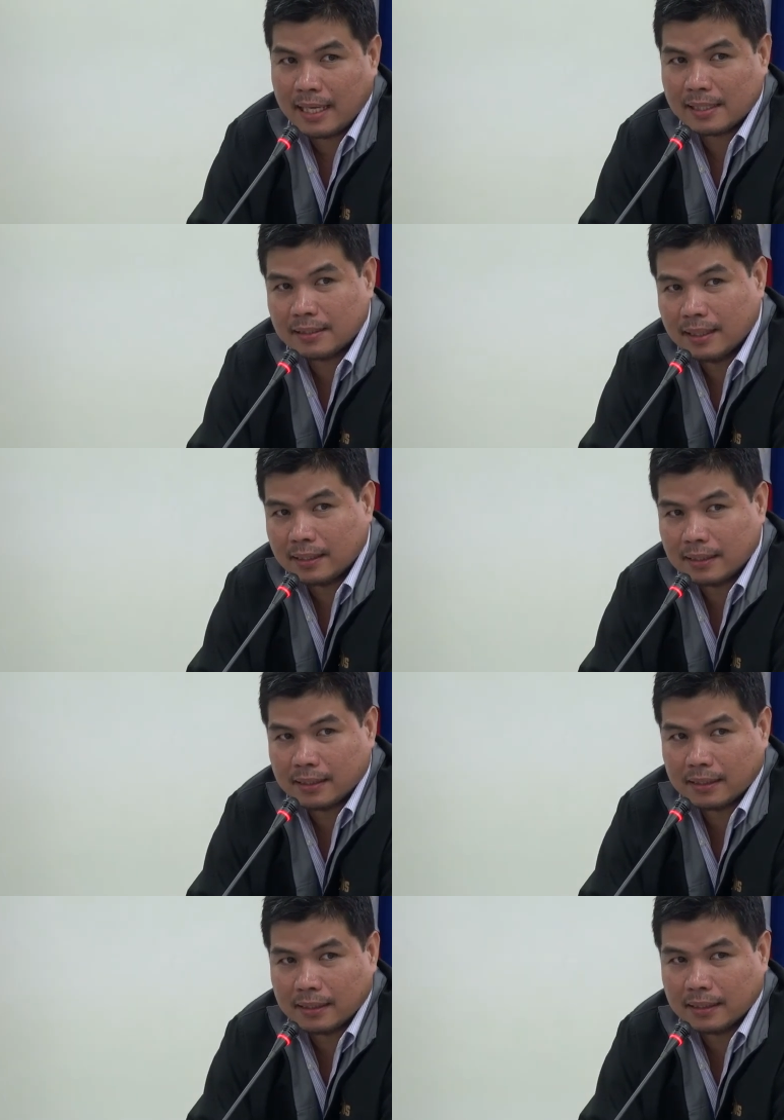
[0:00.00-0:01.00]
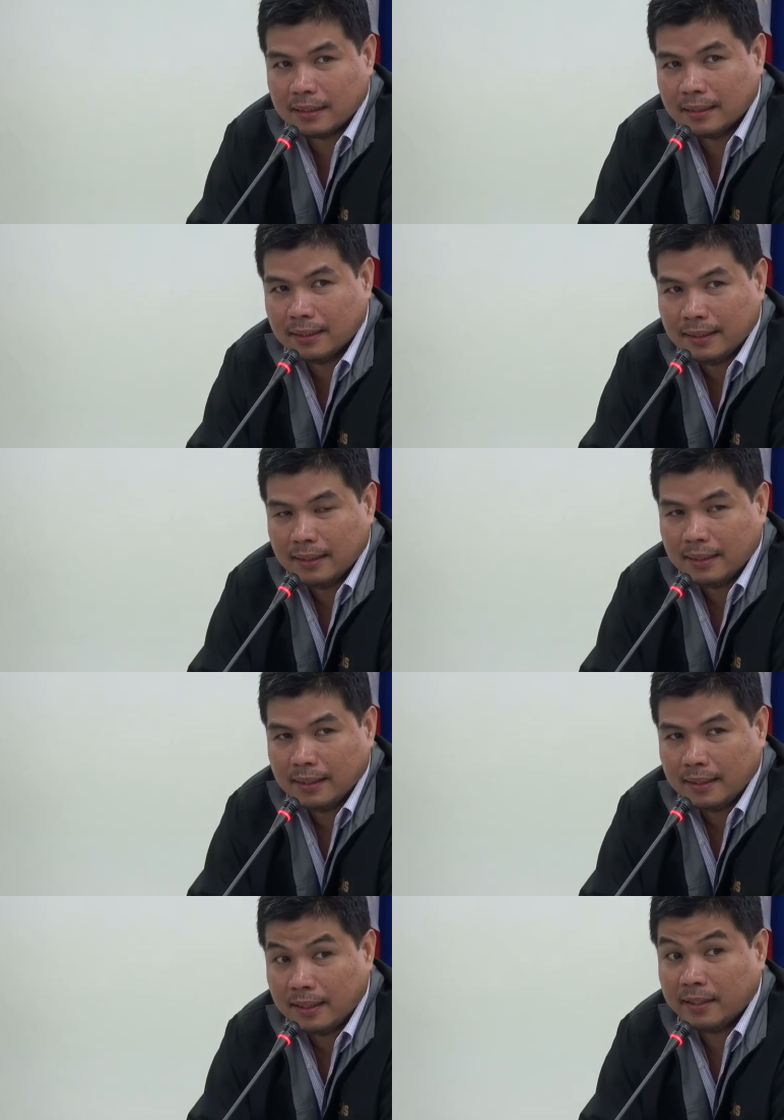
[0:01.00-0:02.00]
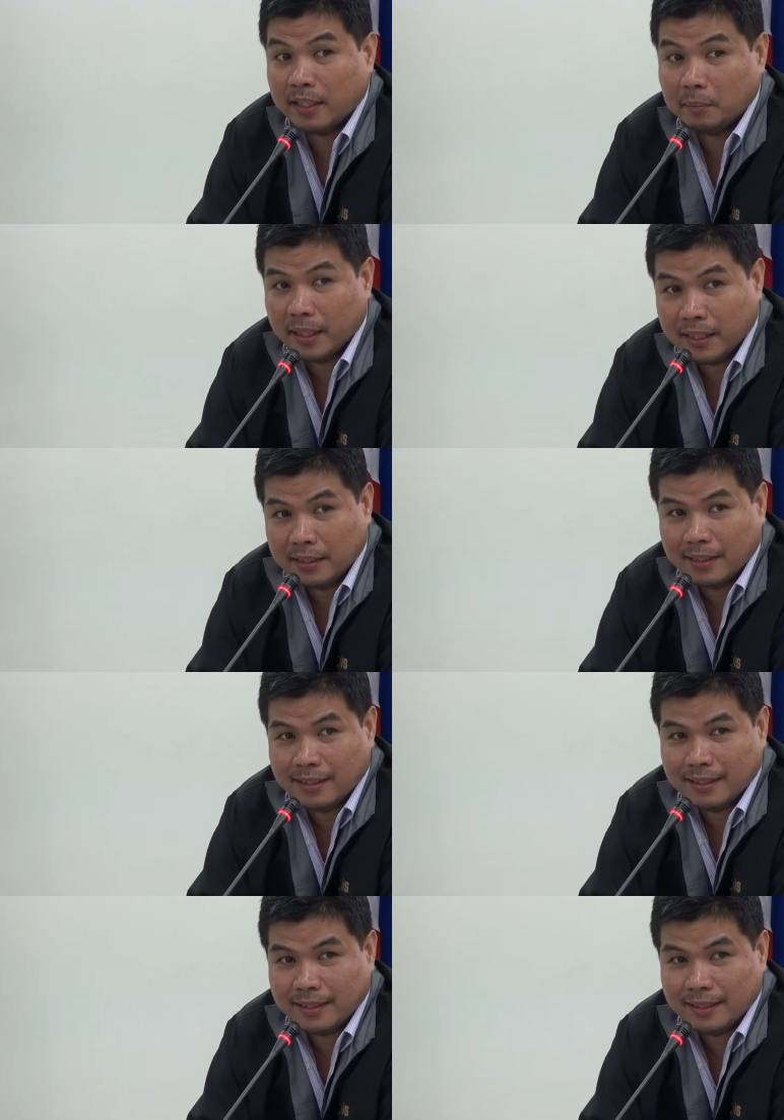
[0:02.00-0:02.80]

has that in their mind,